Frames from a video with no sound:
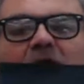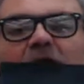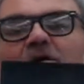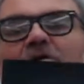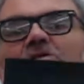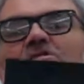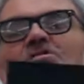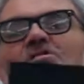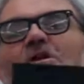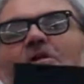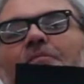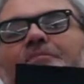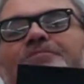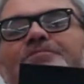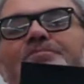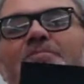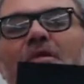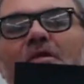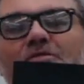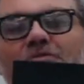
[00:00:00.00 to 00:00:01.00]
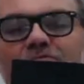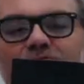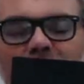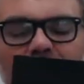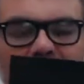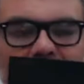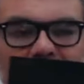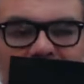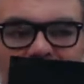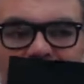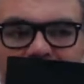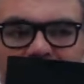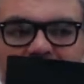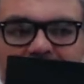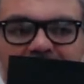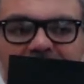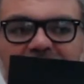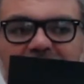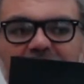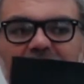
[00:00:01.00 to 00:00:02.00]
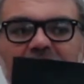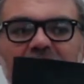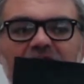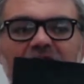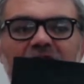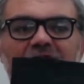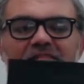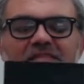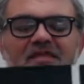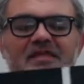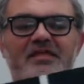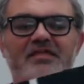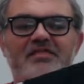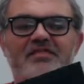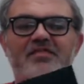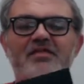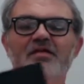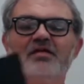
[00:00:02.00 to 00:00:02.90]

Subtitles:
So the rules of the project work like this.